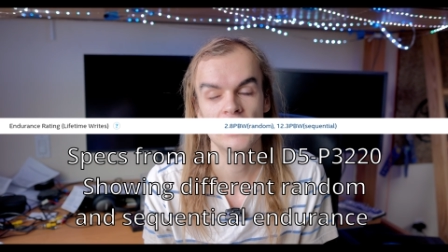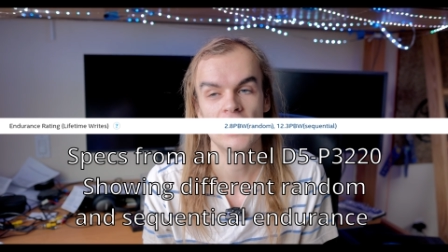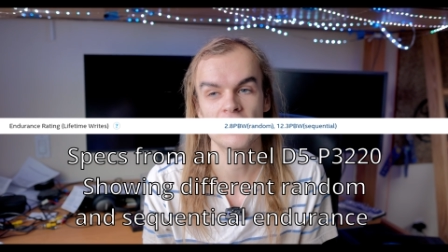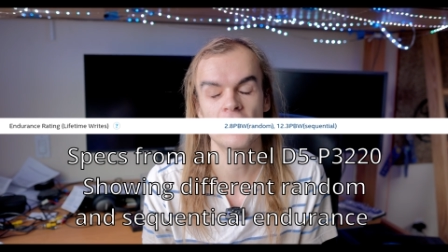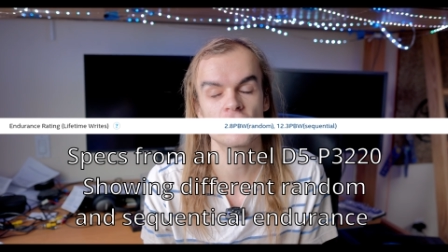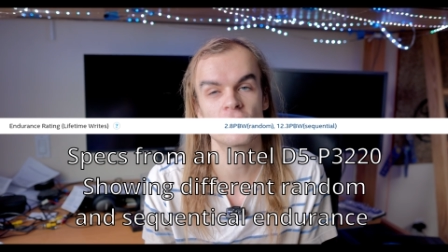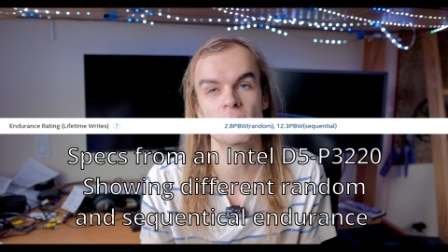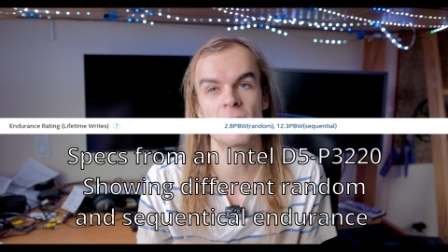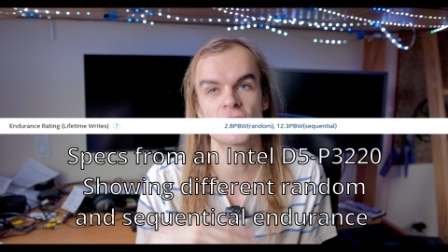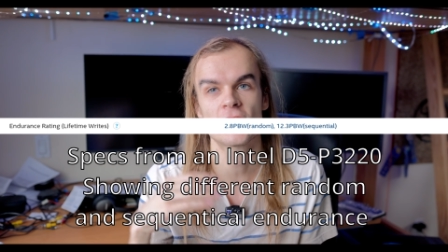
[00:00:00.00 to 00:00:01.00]
allows for
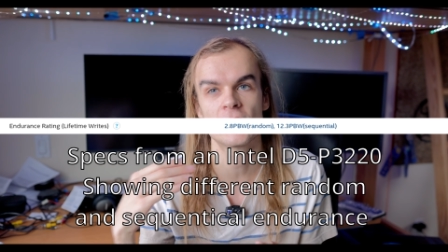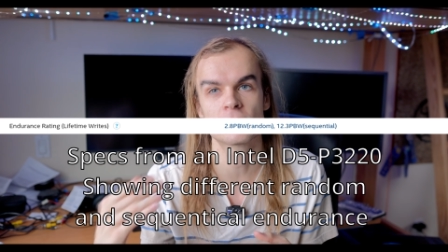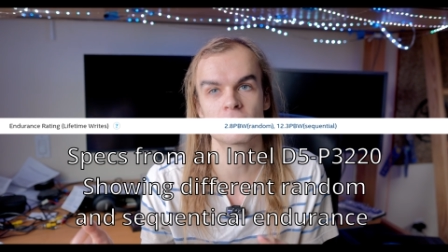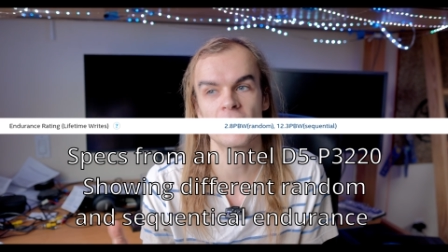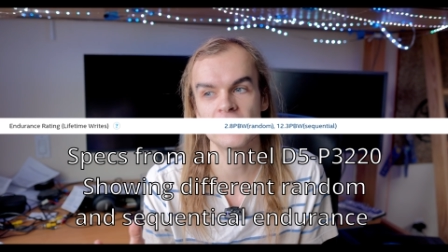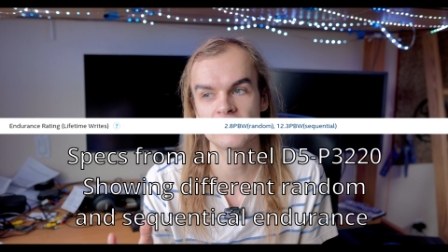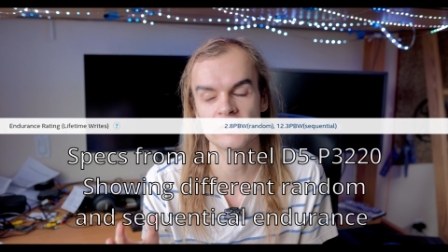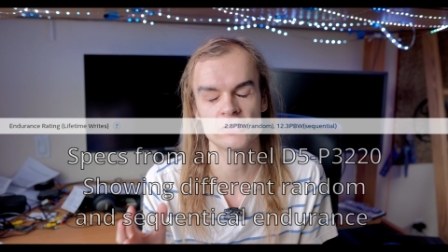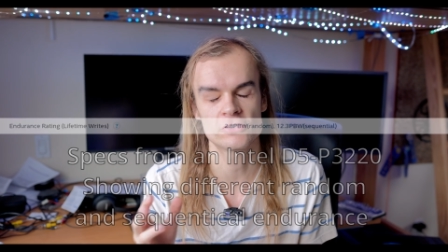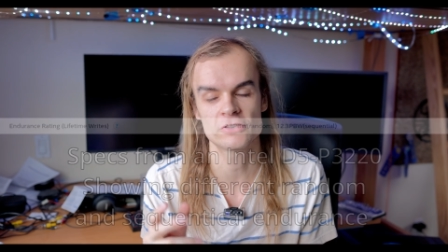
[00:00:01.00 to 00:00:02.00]
much higher writes
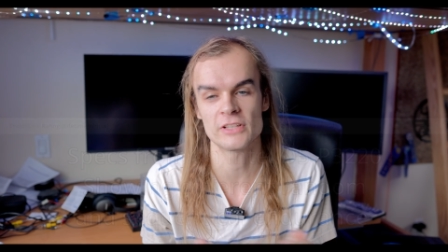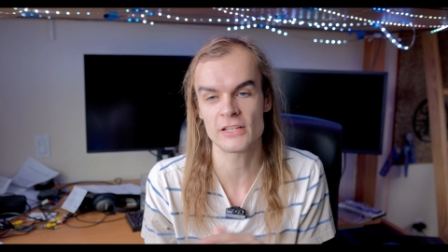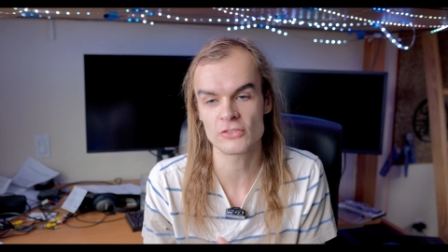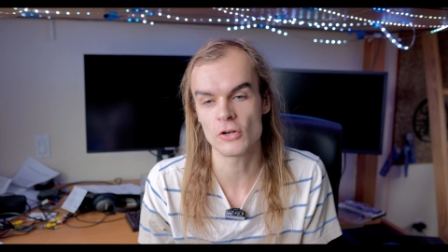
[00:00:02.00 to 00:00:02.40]
as there's just less